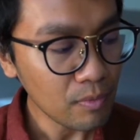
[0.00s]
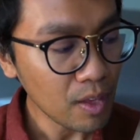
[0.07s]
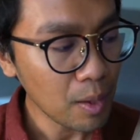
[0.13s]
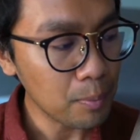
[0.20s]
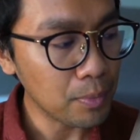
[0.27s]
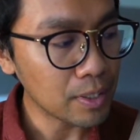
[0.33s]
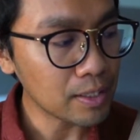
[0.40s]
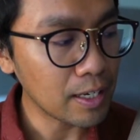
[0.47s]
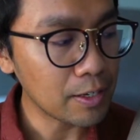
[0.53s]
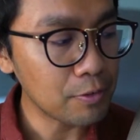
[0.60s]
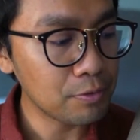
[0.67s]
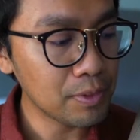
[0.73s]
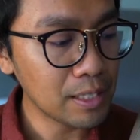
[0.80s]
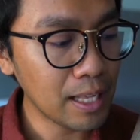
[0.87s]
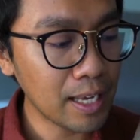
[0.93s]
But I
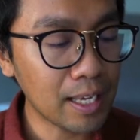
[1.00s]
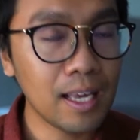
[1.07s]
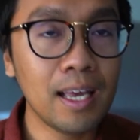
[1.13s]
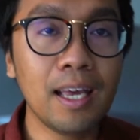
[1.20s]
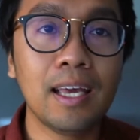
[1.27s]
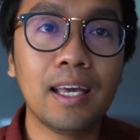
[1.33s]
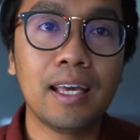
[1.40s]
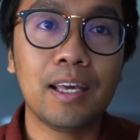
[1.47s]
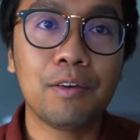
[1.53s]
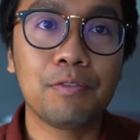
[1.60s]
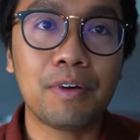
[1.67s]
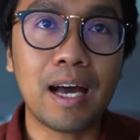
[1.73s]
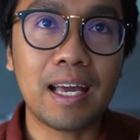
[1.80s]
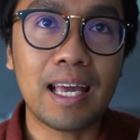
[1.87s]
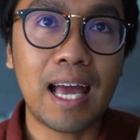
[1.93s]
feel like if
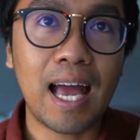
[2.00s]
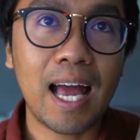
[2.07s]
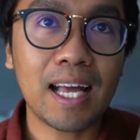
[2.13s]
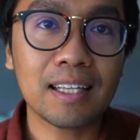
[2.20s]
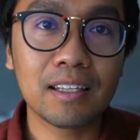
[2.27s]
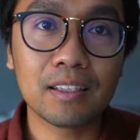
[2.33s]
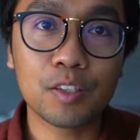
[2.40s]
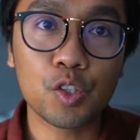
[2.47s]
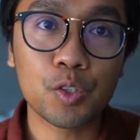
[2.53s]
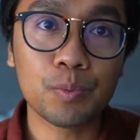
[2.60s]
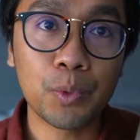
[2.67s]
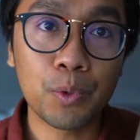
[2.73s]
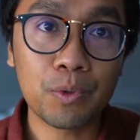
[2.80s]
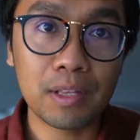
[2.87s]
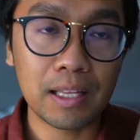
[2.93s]
I had the
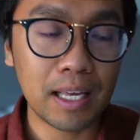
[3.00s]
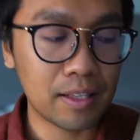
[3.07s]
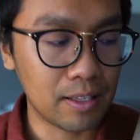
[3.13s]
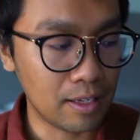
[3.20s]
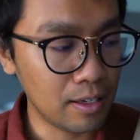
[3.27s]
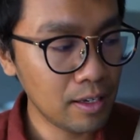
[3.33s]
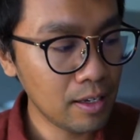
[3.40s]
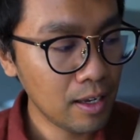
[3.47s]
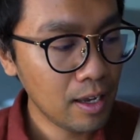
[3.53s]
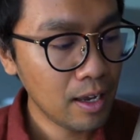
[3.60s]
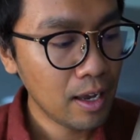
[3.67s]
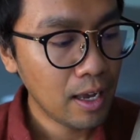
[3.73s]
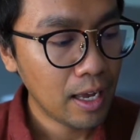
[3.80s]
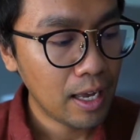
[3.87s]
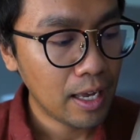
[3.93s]
smooth leather,
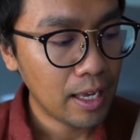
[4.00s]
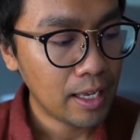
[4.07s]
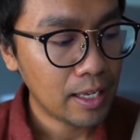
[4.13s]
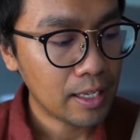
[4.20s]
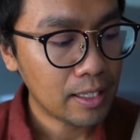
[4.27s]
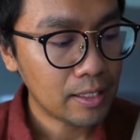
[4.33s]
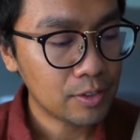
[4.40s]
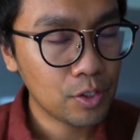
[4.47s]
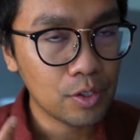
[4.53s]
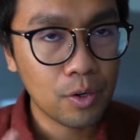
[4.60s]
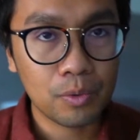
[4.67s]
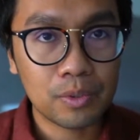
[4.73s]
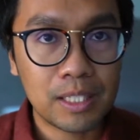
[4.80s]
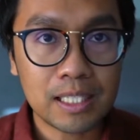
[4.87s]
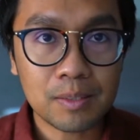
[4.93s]
and
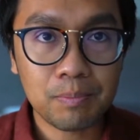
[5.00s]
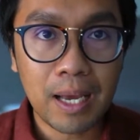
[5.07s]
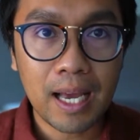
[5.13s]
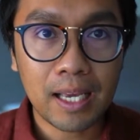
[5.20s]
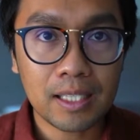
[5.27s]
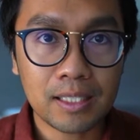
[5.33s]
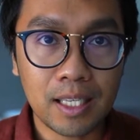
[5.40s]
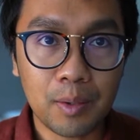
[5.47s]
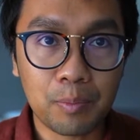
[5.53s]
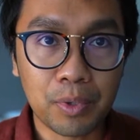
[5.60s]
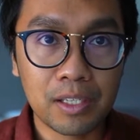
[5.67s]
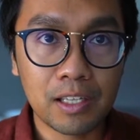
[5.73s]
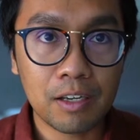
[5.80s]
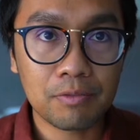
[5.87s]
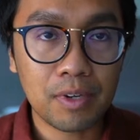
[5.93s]
this bag is a
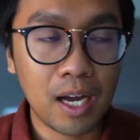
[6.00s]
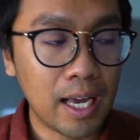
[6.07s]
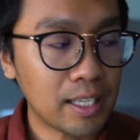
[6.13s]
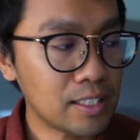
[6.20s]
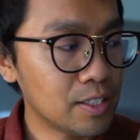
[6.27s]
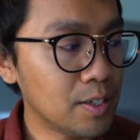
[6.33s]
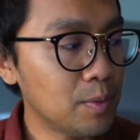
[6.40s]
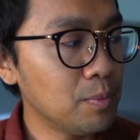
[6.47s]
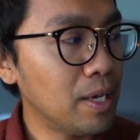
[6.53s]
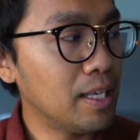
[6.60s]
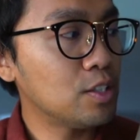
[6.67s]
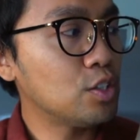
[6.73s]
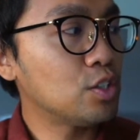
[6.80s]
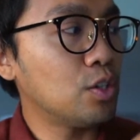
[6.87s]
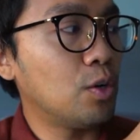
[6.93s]
pre-loved item,
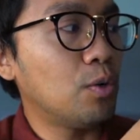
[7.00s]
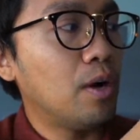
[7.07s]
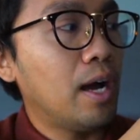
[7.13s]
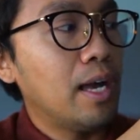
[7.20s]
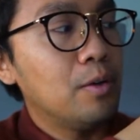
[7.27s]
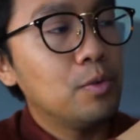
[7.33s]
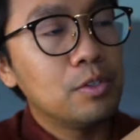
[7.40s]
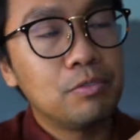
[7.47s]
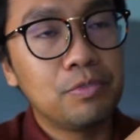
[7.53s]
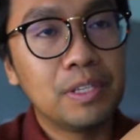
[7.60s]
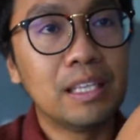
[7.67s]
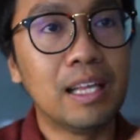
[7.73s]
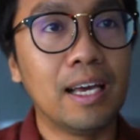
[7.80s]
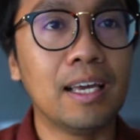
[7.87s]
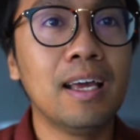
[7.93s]
and so I would feel
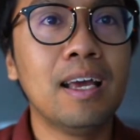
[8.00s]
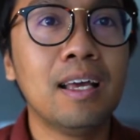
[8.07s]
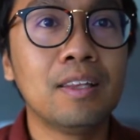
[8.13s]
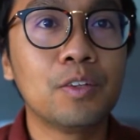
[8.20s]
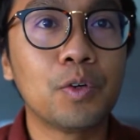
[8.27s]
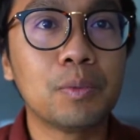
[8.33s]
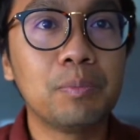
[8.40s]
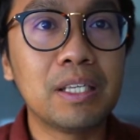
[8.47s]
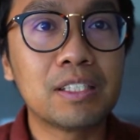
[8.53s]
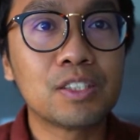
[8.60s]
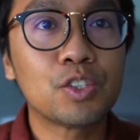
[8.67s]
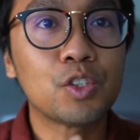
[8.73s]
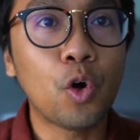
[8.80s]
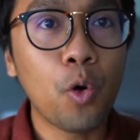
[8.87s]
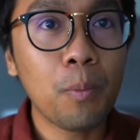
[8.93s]
like there would be
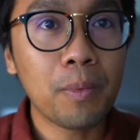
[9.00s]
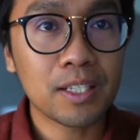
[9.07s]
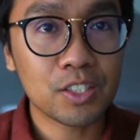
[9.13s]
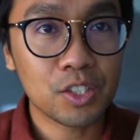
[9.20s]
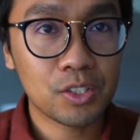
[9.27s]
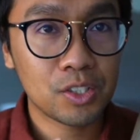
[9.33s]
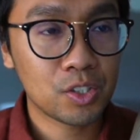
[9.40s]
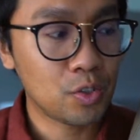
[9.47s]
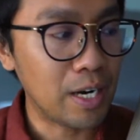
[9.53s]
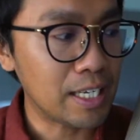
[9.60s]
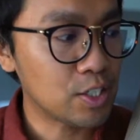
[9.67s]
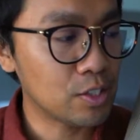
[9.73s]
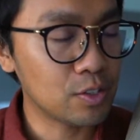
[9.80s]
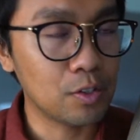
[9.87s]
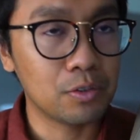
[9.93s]
so much
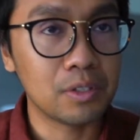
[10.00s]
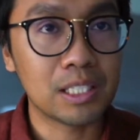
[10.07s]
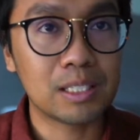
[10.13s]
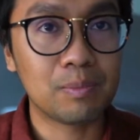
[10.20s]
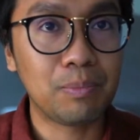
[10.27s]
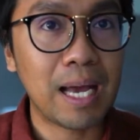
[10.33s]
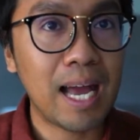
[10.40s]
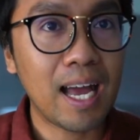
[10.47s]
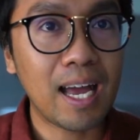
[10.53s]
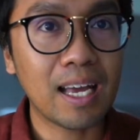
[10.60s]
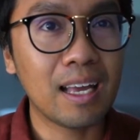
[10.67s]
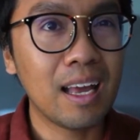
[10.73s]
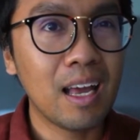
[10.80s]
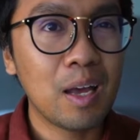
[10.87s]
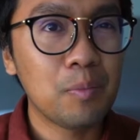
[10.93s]
scratches on this bag,
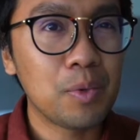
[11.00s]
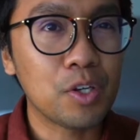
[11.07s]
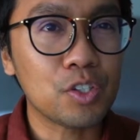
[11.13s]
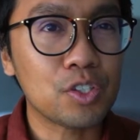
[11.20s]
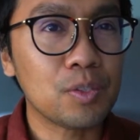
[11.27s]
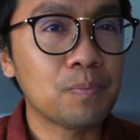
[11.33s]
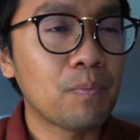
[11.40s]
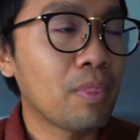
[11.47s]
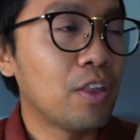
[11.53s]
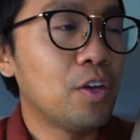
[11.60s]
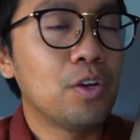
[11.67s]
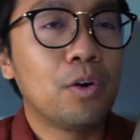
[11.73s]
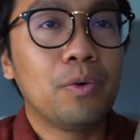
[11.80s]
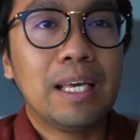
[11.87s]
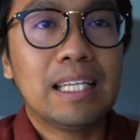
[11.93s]
because
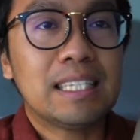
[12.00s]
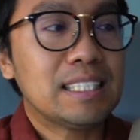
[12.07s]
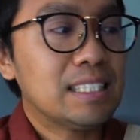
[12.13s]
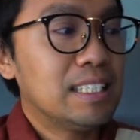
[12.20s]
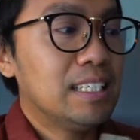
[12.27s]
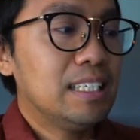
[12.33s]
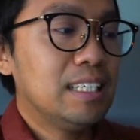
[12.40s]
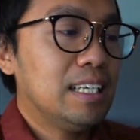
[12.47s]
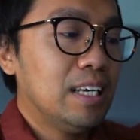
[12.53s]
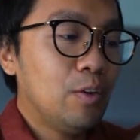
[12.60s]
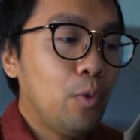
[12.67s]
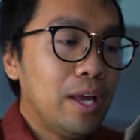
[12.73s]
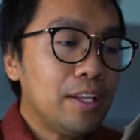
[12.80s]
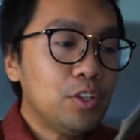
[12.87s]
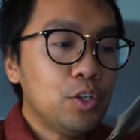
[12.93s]
it's,
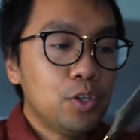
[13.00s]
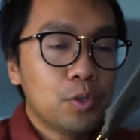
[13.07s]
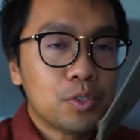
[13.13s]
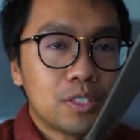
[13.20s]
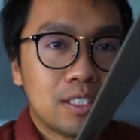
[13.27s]
when you use